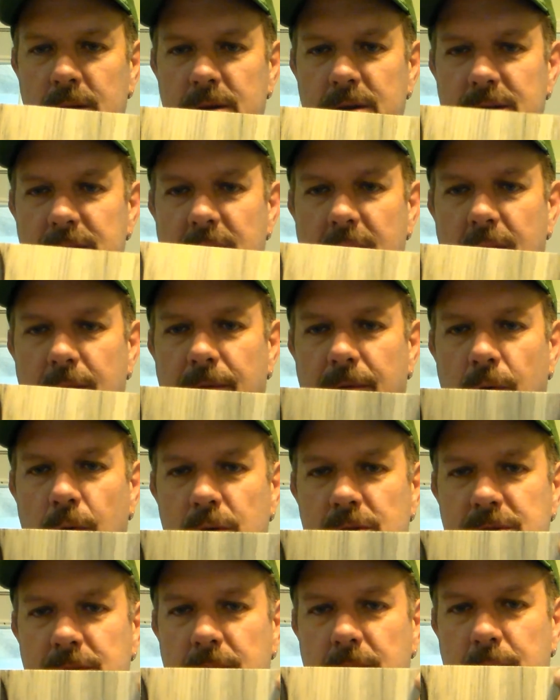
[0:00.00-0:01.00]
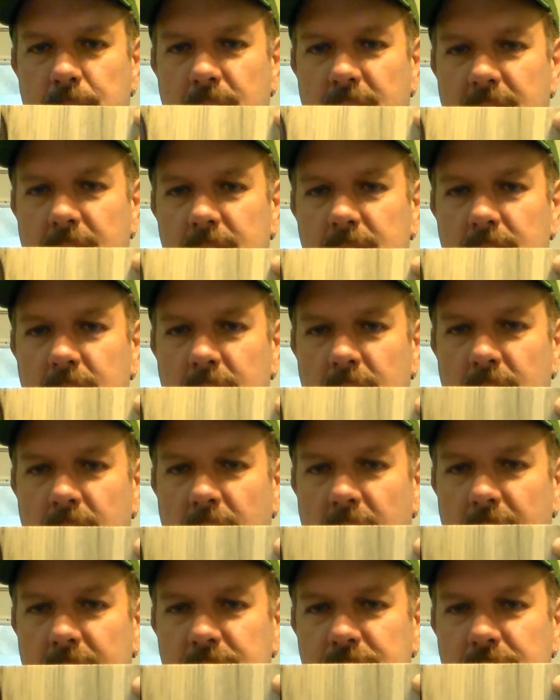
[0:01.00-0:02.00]
just take a Forstner bit
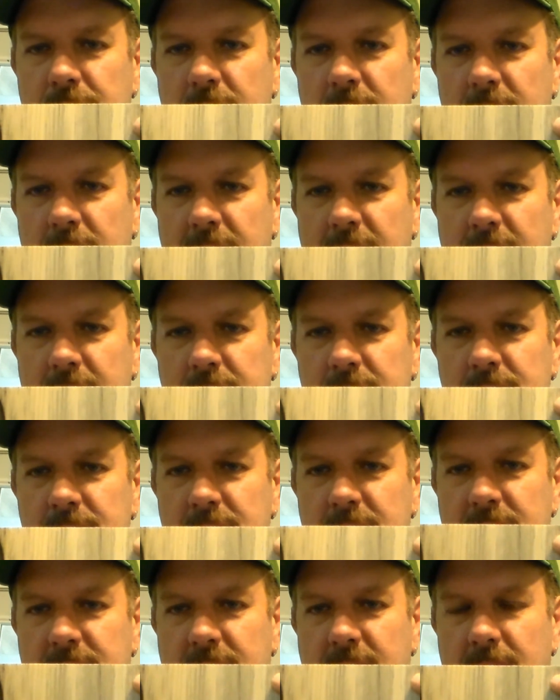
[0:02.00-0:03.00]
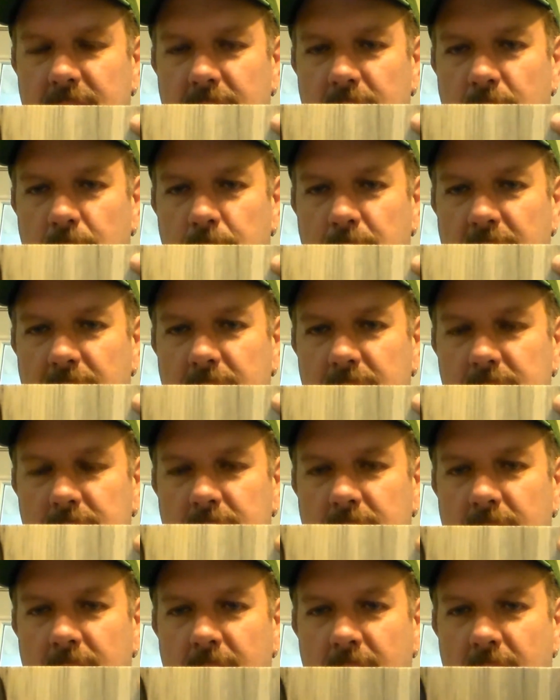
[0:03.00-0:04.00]
and drill in just a little
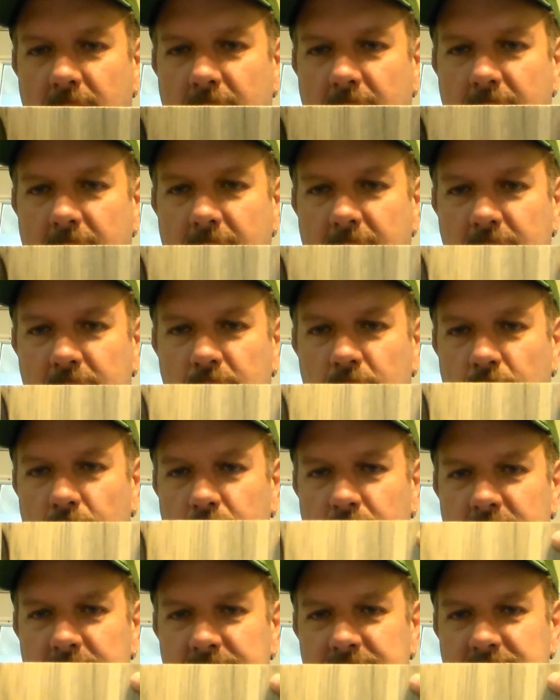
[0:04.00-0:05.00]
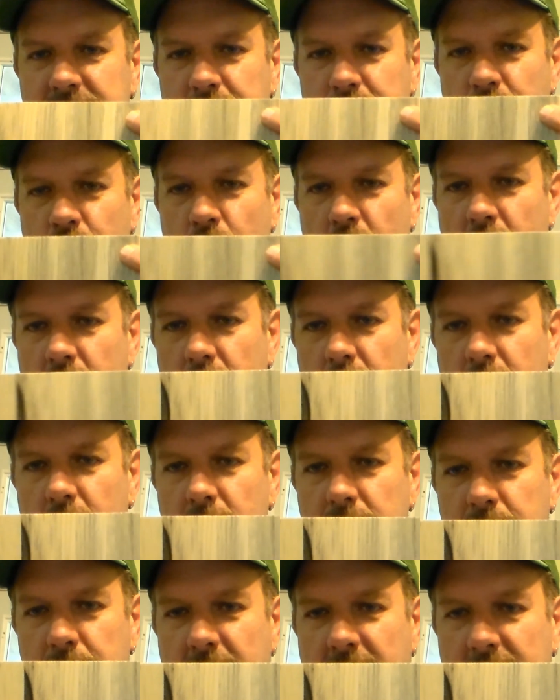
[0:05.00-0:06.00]
bit and glue in some rare
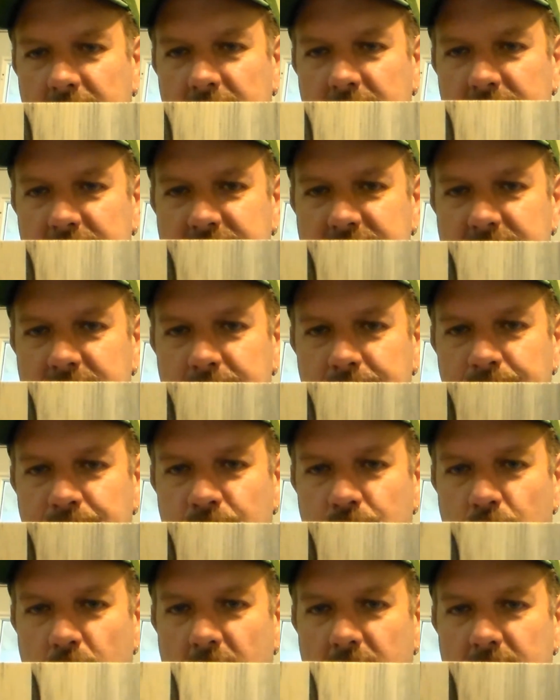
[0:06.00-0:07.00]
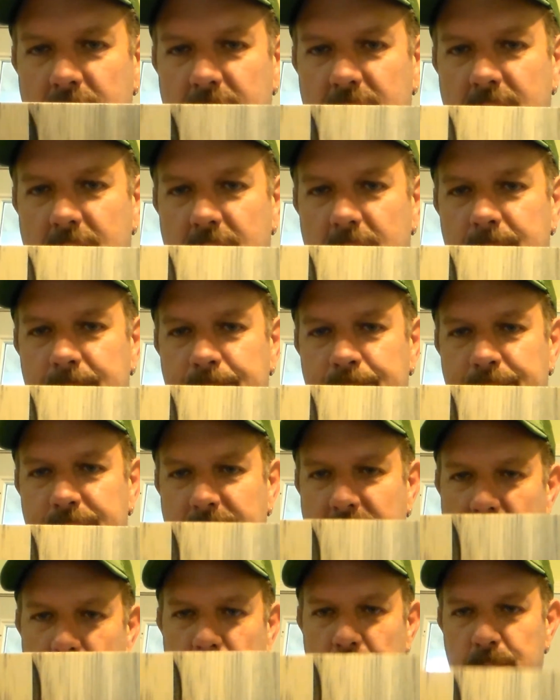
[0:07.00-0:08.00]
earth magnets right in there.
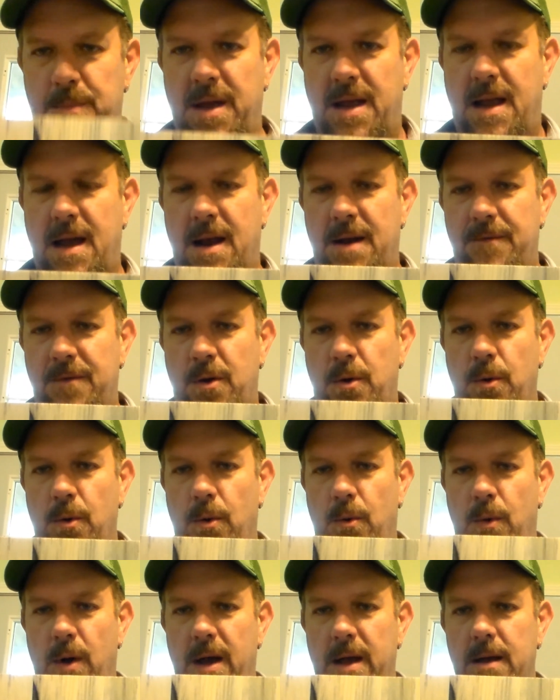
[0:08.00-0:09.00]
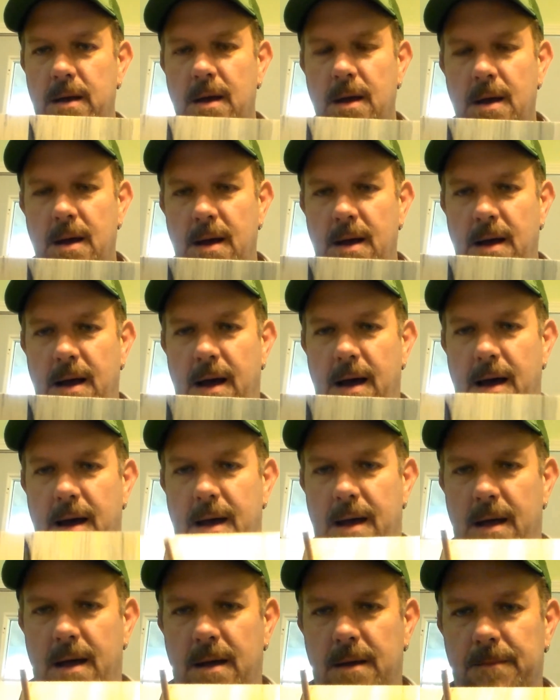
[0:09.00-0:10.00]
That would be kind of a cool way.
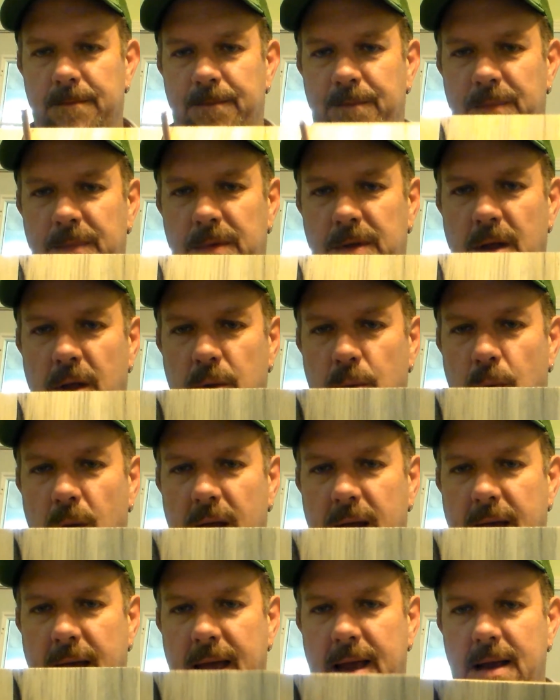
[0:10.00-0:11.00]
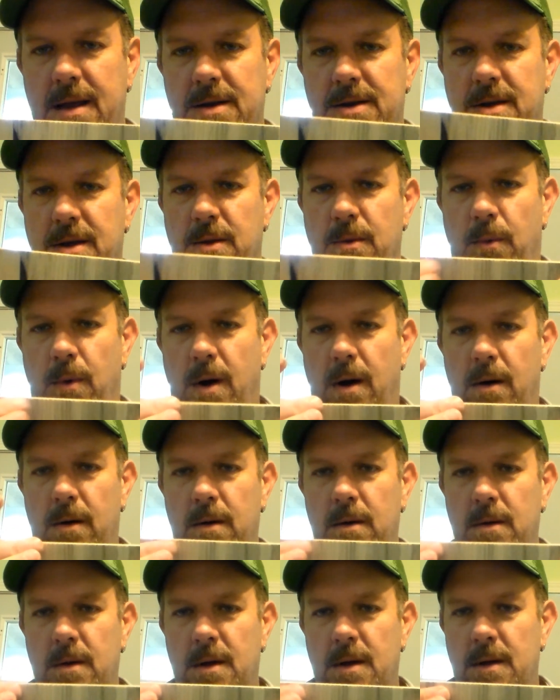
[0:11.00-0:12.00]
Another way to hang it to the
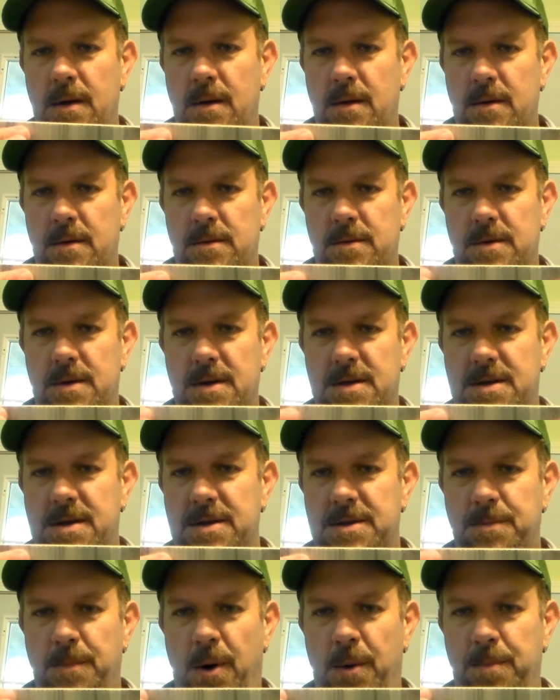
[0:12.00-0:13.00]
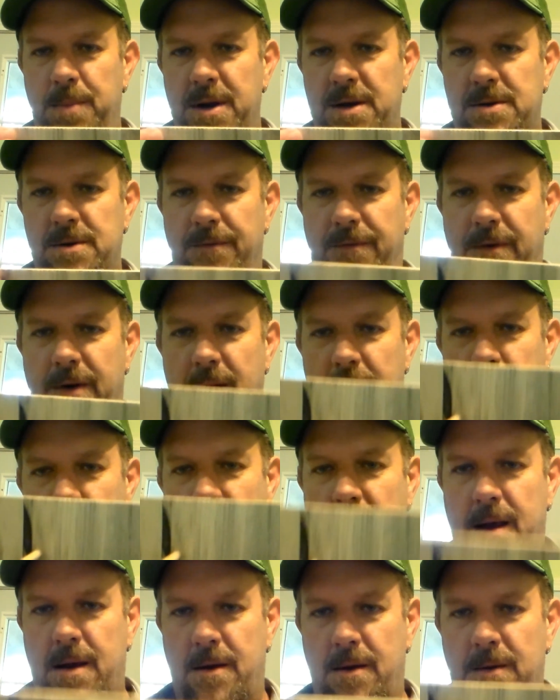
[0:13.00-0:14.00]
wall, just a small picture frame
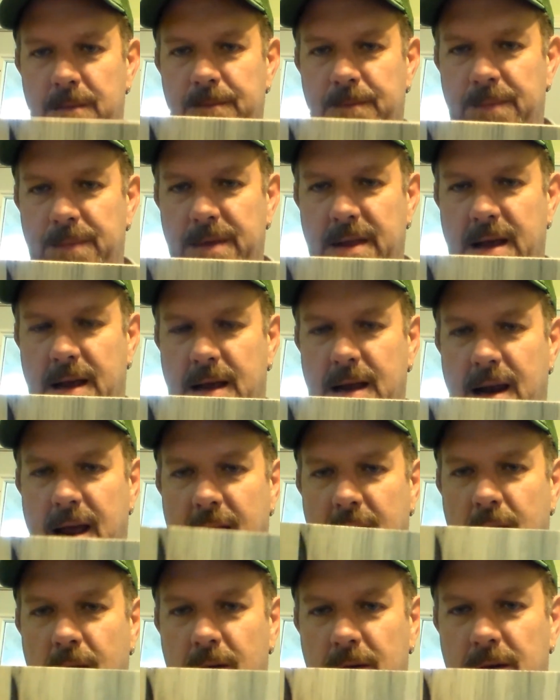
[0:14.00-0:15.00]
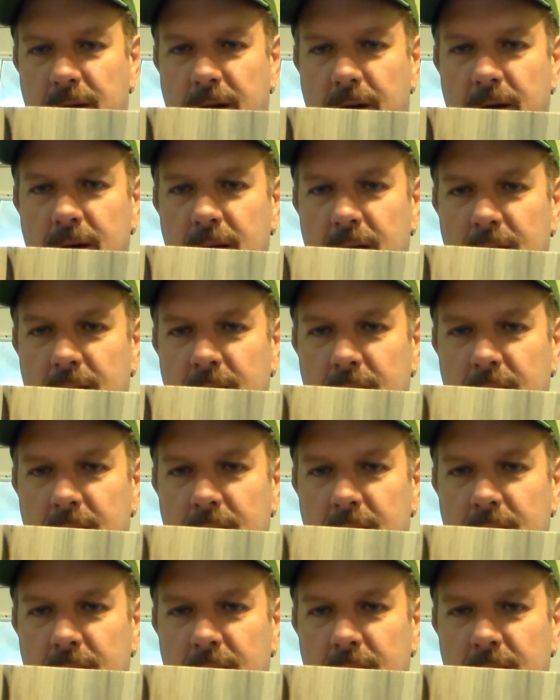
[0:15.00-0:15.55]
hanger, and it could hang on there.